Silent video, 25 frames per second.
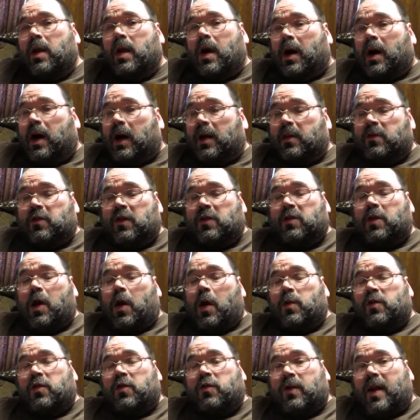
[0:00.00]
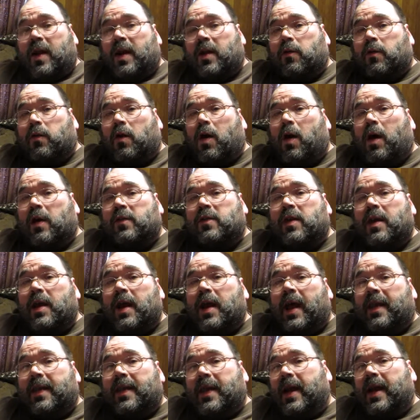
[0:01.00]
uh, just going straight across,
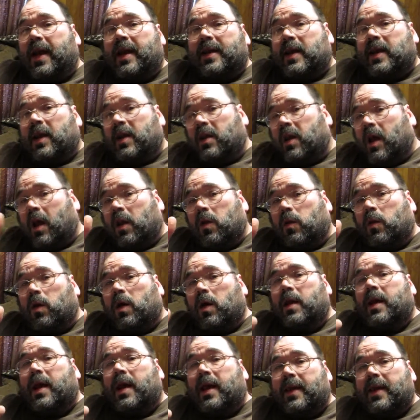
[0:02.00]
and then I did another one,